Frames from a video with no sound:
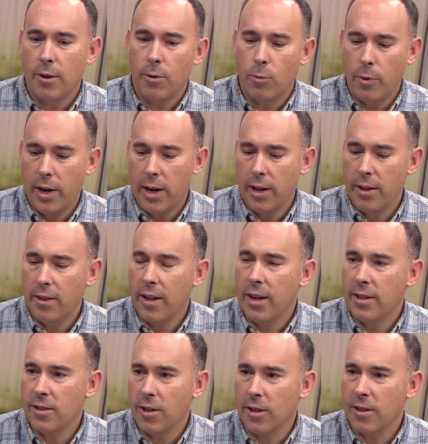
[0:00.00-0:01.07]
When they
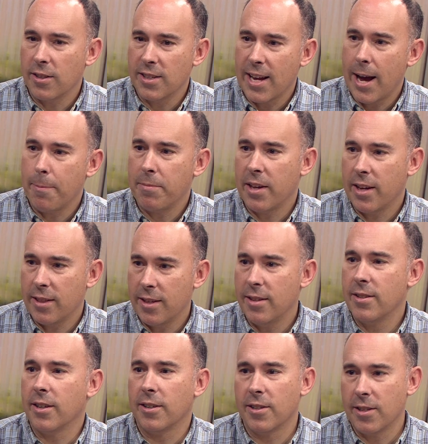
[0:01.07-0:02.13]
suck the sap, they get the
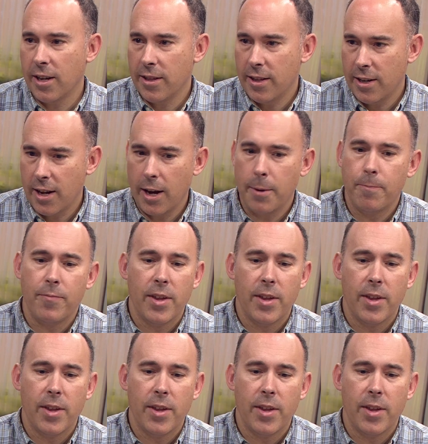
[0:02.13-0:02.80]
insecticide, that's they right. die.